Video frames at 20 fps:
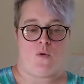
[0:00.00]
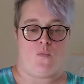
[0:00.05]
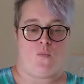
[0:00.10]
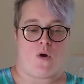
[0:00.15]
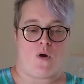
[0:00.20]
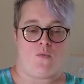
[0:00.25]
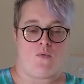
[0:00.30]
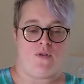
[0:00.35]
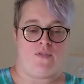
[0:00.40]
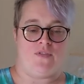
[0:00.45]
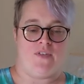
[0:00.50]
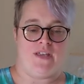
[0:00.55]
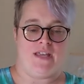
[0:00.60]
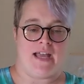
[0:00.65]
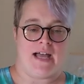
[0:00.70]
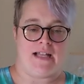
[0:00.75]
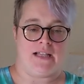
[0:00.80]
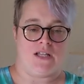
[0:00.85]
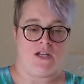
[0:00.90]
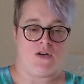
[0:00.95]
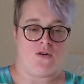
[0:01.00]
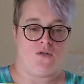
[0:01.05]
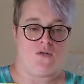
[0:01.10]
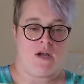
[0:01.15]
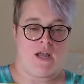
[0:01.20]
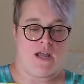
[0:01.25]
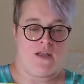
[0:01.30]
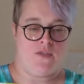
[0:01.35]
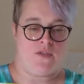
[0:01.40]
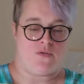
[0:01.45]
Where with the yellow
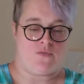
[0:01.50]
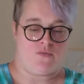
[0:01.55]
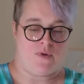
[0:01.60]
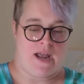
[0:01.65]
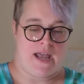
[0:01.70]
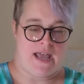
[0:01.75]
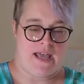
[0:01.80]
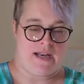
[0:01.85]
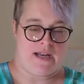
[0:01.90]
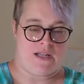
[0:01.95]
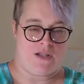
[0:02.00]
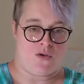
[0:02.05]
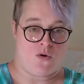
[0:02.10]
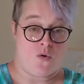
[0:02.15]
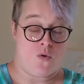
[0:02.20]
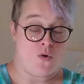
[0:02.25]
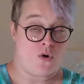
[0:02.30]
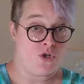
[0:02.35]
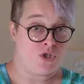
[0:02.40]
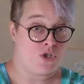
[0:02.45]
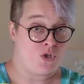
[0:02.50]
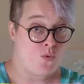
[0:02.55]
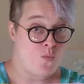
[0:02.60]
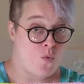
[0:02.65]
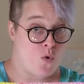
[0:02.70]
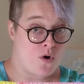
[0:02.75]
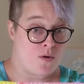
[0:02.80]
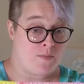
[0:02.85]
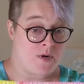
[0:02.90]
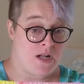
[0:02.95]
and the red and the orange, the
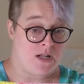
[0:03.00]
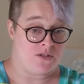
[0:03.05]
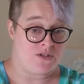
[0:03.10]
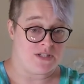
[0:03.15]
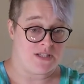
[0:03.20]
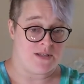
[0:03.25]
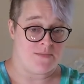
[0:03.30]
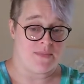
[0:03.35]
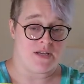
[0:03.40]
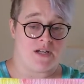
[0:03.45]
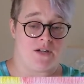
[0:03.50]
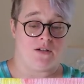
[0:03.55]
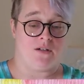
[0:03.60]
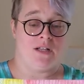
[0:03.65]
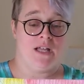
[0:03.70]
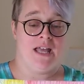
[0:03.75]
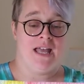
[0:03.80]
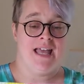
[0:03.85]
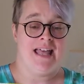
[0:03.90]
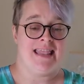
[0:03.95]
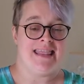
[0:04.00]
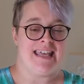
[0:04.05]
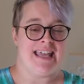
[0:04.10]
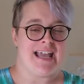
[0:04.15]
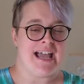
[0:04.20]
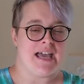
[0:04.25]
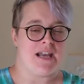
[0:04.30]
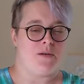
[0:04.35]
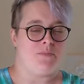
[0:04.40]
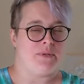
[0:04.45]
warm colors in the middle, they
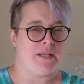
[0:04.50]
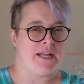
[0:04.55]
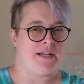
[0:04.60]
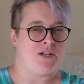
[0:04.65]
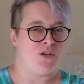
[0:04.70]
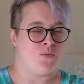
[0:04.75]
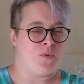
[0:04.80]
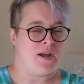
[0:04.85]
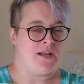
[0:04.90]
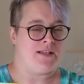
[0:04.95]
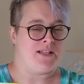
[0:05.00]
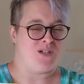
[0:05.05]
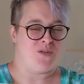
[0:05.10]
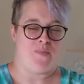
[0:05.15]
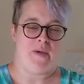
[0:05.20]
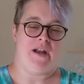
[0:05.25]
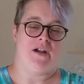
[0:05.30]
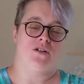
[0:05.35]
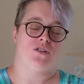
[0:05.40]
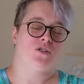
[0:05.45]
kind of blended away a little better.